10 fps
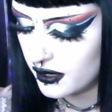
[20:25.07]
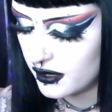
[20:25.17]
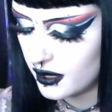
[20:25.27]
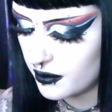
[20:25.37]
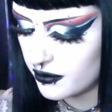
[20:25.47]

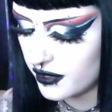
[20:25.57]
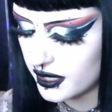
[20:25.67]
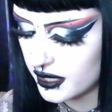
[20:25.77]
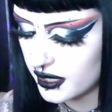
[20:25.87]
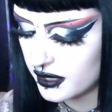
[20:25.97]
I'm
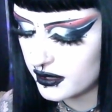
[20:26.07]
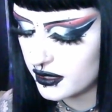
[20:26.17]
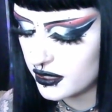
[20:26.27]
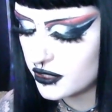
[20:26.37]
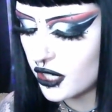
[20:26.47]
finding it.
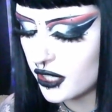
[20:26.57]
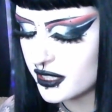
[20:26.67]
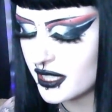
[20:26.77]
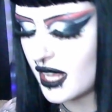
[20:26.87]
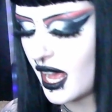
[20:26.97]

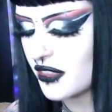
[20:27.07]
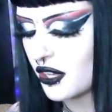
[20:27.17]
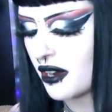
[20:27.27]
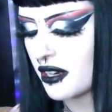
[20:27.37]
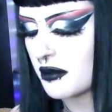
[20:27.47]
Darkness at the
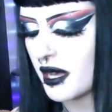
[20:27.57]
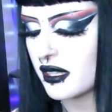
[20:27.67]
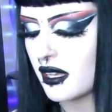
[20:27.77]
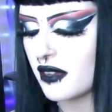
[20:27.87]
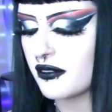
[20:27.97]
Heart of My
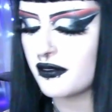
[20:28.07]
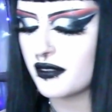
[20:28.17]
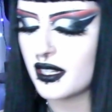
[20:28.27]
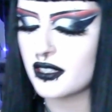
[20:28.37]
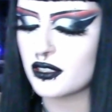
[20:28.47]
Love.
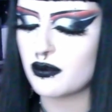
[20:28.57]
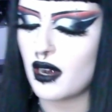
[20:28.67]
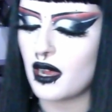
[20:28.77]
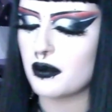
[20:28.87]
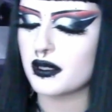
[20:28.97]
That is
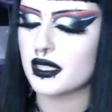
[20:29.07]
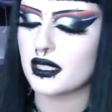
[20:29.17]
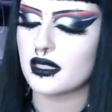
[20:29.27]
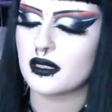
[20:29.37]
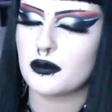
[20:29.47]

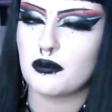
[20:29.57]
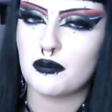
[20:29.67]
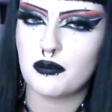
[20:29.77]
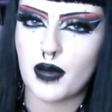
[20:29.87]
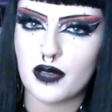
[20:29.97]
probably
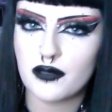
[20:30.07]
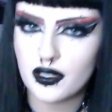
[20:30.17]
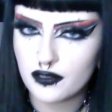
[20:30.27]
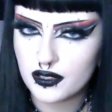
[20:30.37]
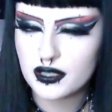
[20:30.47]
my
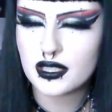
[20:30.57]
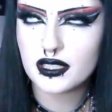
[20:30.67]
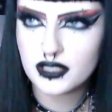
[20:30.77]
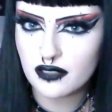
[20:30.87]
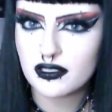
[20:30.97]
favorite. That's
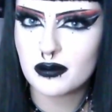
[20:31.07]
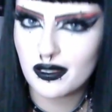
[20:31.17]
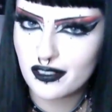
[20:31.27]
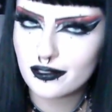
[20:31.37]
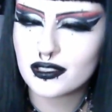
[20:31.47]
definitely my
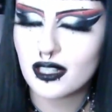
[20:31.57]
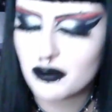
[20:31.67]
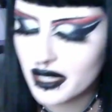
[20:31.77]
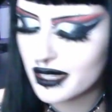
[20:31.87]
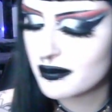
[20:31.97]
favorite song
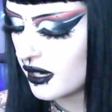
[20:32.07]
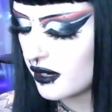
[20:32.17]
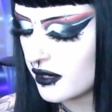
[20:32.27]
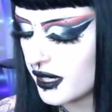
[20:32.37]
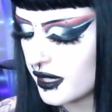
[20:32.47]
by them.
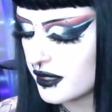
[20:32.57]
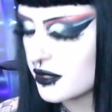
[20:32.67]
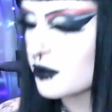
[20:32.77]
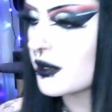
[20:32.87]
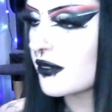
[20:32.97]
Alright,
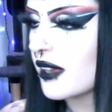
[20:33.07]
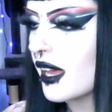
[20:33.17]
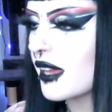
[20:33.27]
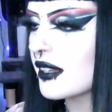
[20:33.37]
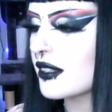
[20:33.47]
we've
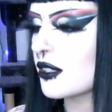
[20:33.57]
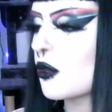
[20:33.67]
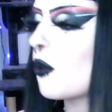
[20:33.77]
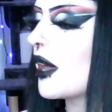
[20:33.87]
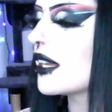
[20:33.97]
had
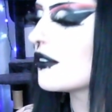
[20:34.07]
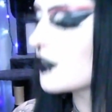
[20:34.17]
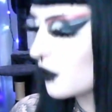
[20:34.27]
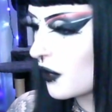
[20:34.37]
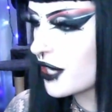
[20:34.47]
quite a few
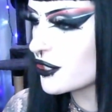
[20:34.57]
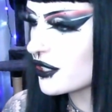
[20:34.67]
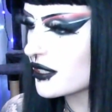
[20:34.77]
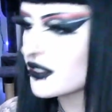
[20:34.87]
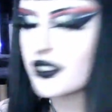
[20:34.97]

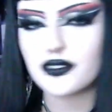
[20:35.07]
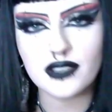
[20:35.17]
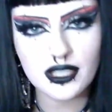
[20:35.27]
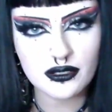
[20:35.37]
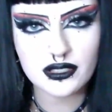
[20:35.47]
questions. This
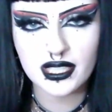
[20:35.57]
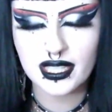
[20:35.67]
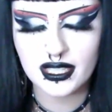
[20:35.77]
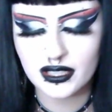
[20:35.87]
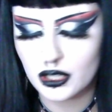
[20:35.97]
video is
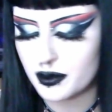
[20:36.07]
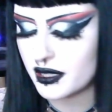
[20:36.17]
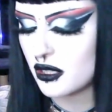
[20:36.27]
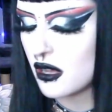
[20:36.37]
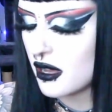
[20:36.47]
getting a little bit
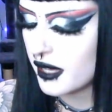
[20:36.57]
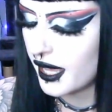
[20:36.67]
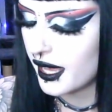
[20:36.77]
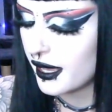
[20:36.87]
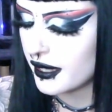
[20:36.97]
long,
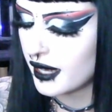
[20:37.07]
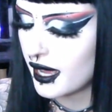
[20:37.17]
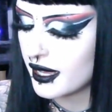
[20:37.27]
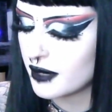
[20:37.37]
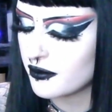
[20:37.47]
and
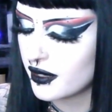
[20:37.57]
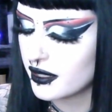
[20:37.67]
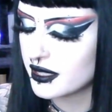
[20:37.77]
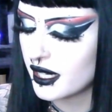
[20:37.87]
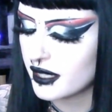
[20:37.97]
I am very
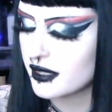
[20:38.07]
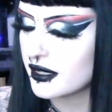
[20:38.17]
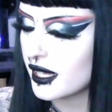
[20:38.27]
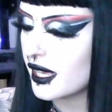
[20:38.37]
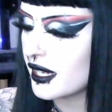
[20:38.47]
tired,
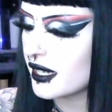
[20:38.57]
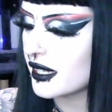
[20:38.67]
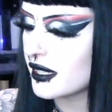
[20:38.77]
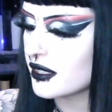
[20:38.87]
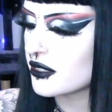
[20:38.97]
and it
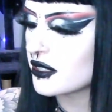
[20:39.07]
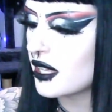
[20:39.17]
is